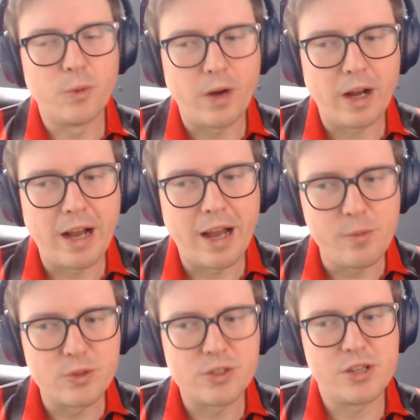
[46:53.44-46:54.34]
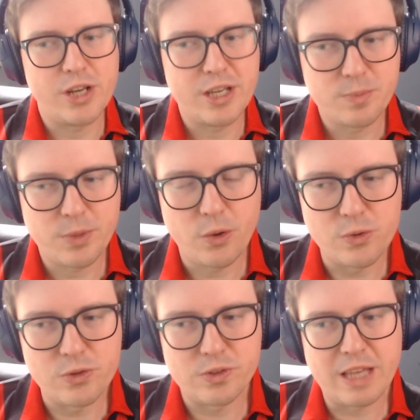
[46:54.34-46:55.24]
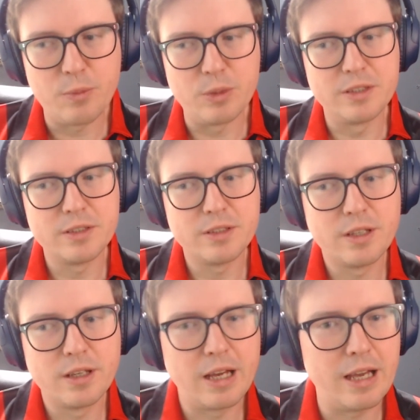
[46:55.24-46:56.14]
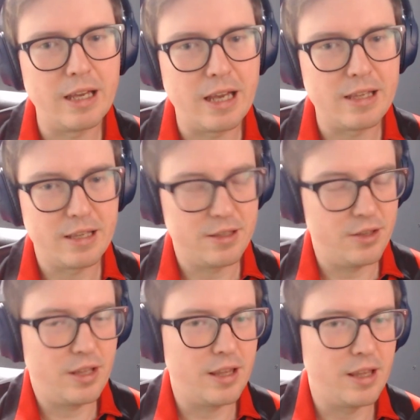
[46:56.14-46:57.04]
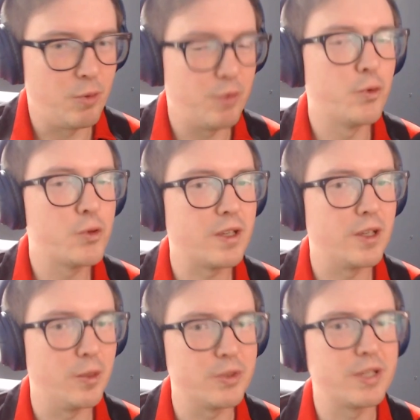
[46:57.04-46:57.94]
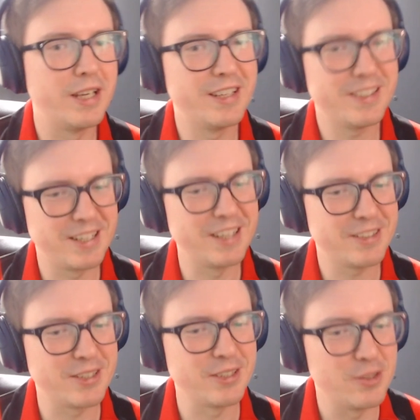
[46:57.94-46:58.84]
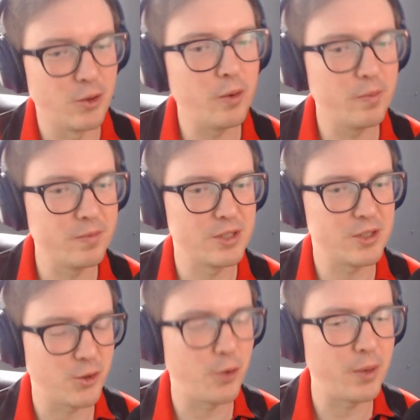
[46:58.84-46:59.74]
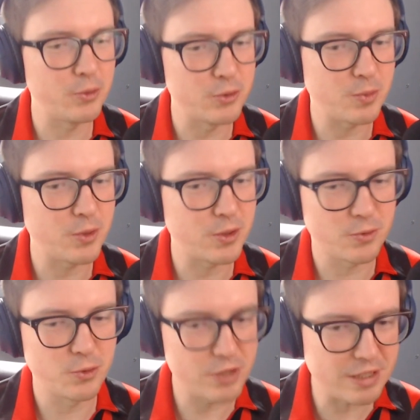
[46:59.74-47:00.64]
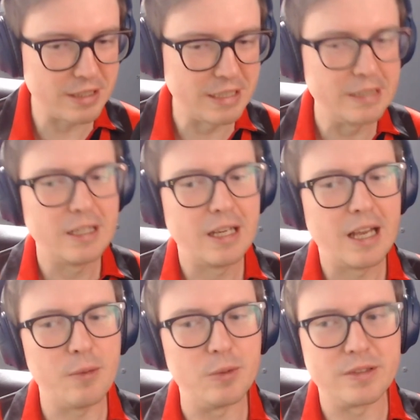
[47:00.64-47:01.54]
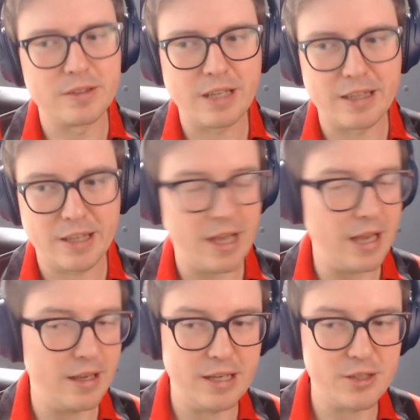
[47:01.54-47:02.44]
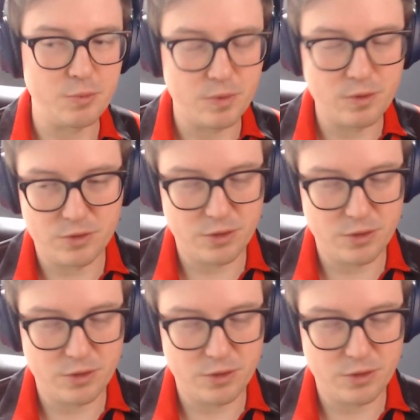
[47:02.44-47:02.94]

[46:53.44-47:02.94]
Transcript: be what I would suggest, because that would it would force the clubs to not just stockpile loads of players for no reason. I actually,